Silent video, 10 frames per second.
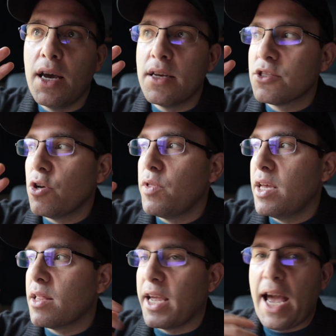so
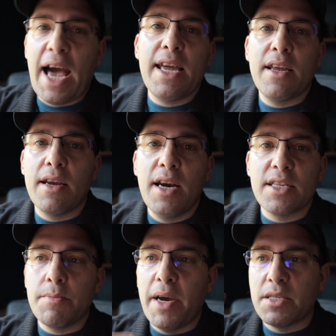that like I can
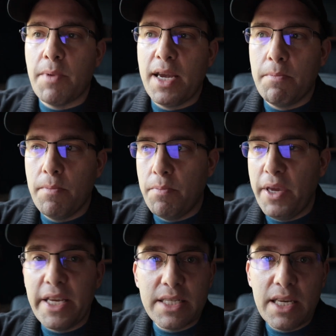customize my
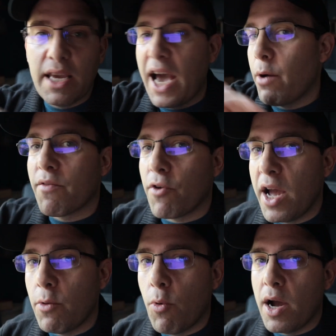PC however
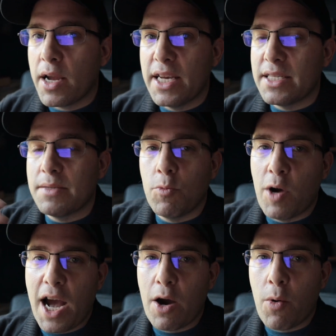I want, because
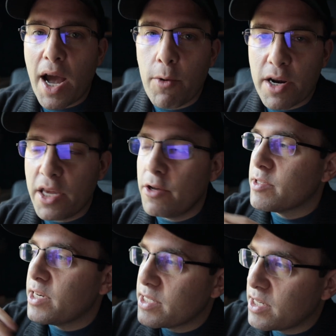how I want to use
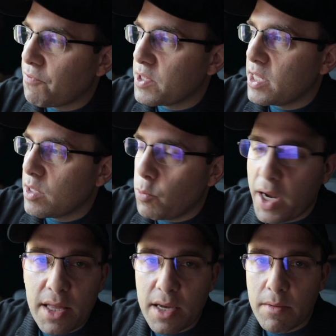it is different than the
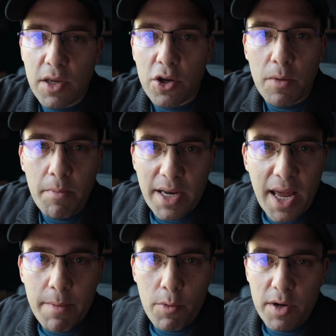way that my
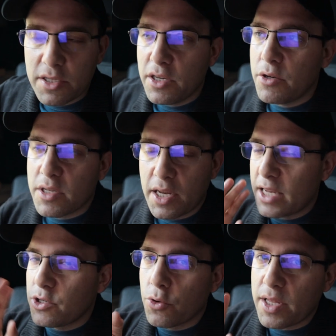neighbor wants to use it. I
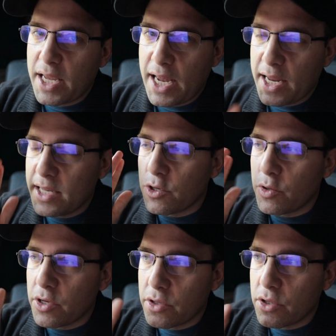totally get it. So
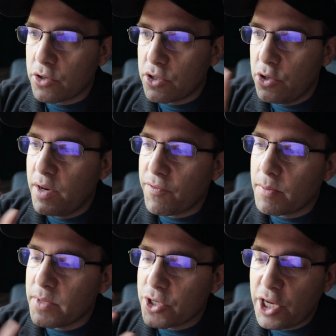they're two
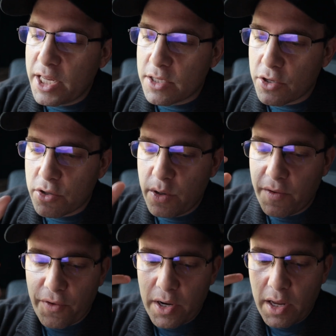different machines, they're two
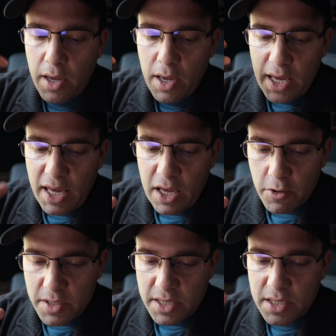different
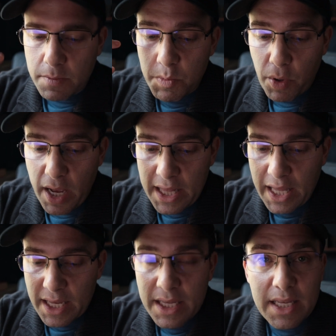ecosystems. But at
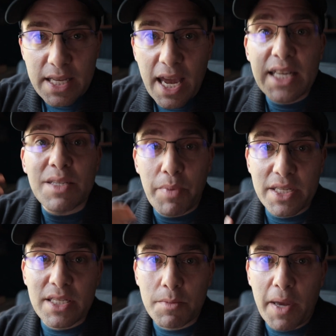the end of the day, as a
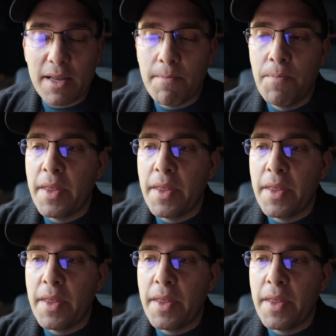businessman,